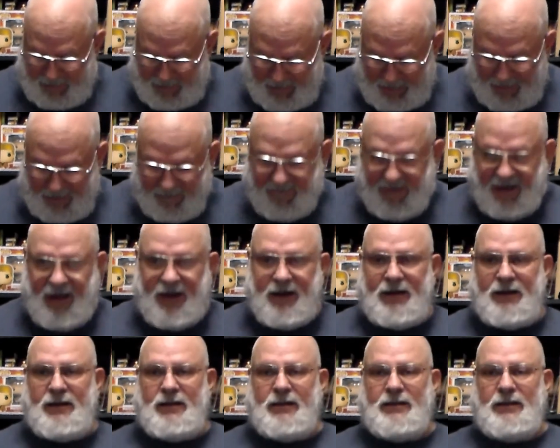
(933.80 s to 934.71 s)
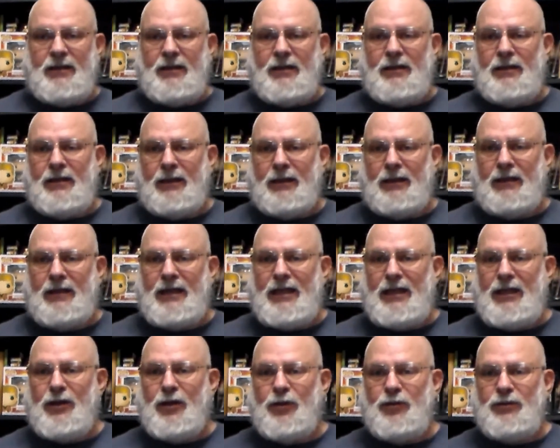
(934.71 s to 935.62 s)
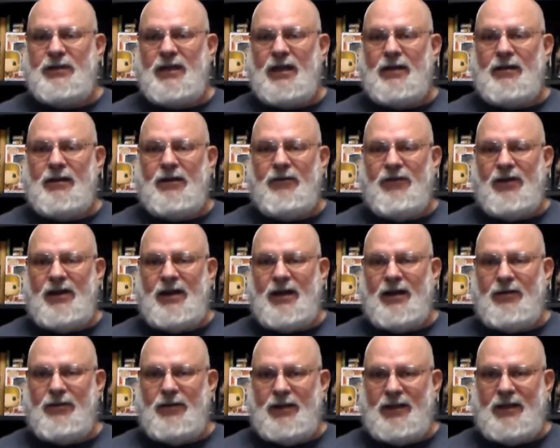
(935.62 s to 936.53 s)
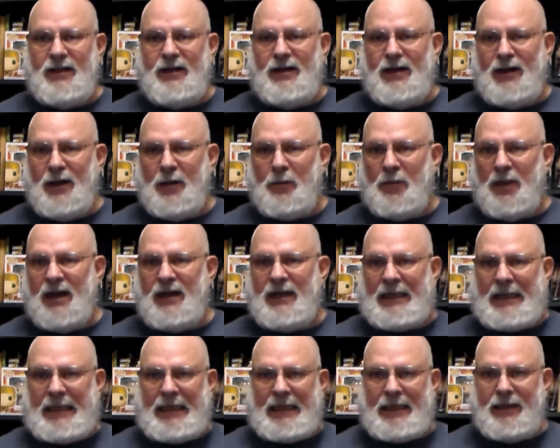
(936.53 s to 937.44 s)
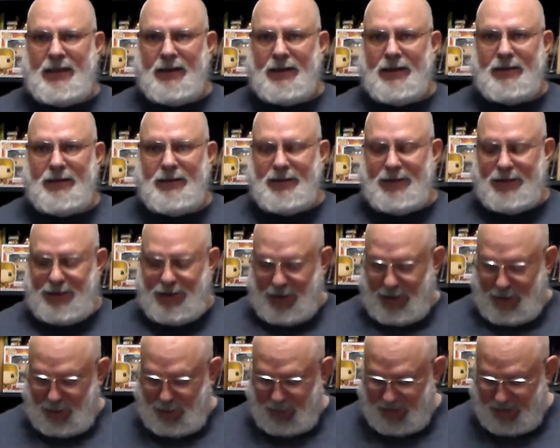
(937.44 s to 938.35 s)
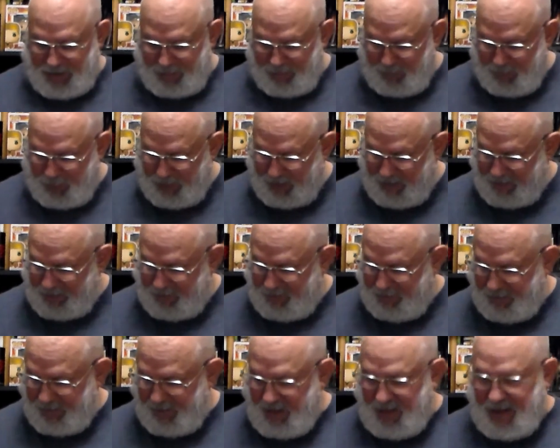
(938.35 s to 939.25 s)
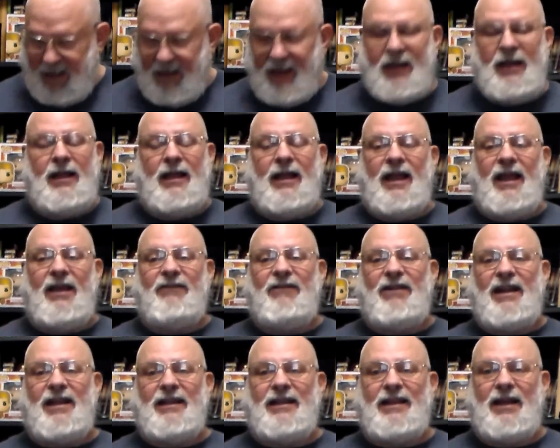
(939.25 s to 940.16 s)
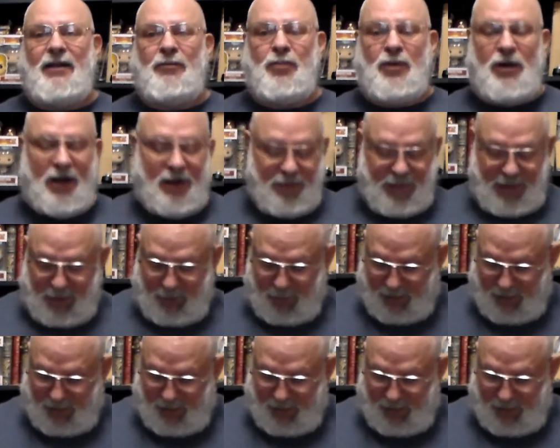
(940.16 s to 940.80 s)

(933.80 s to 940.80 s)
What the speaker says: I've got it because a knee goes out every now and then and I might need to use it, but haven't had that problem in a